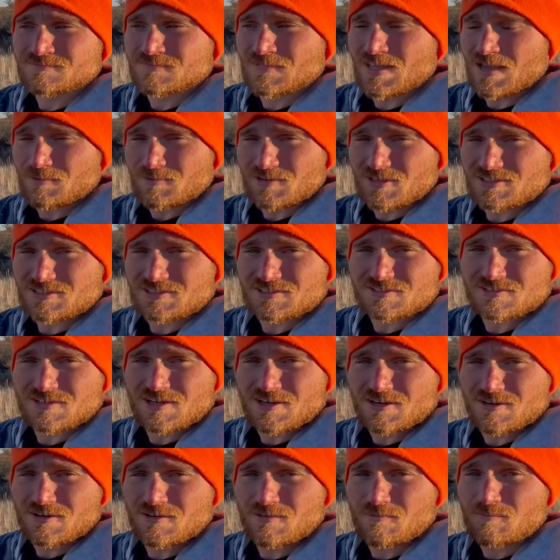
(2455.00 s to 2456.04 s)
Appalachian
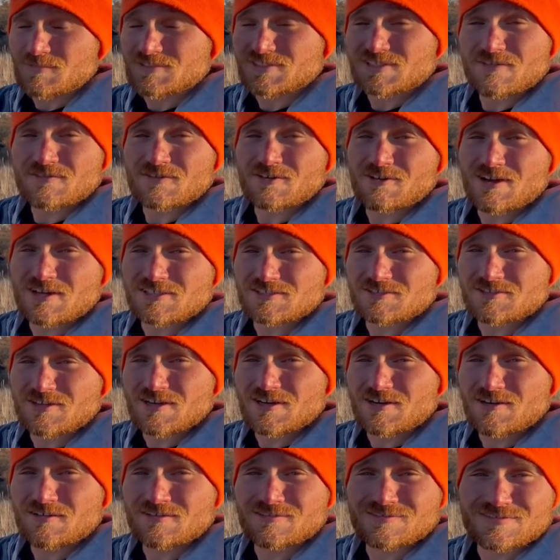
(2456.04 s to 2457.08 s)
Trail. Pacific Crest
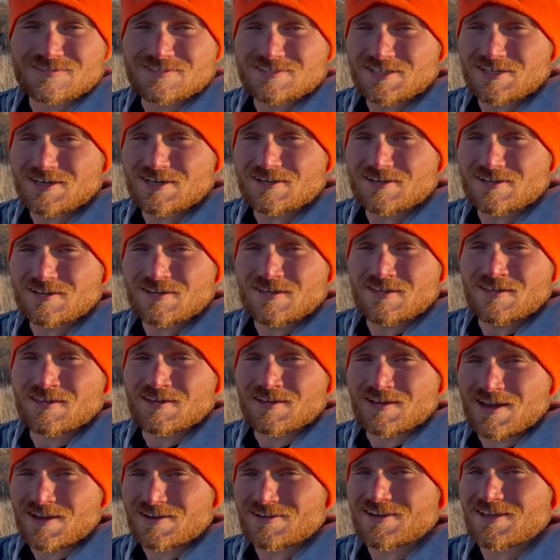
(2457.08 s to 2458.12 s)
Trail, done.
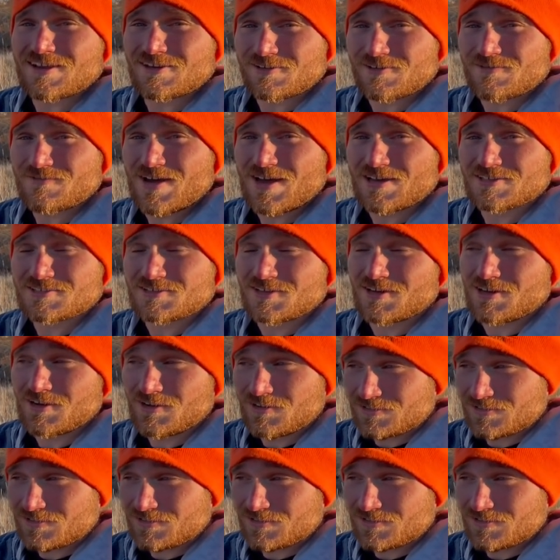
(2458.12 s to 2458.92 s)
Continental Divide Trail,